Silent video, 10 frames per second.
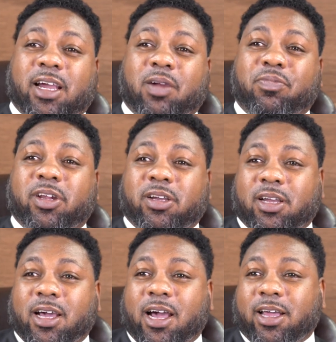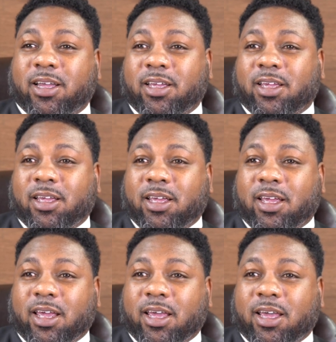like a pretty good guy,
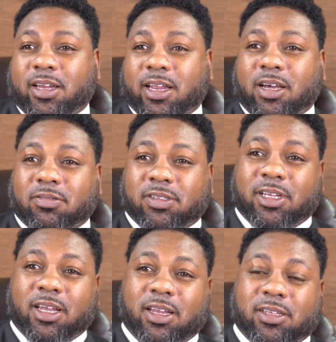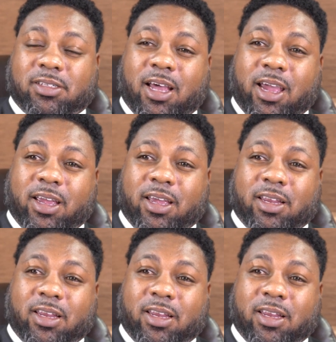and it don't seems like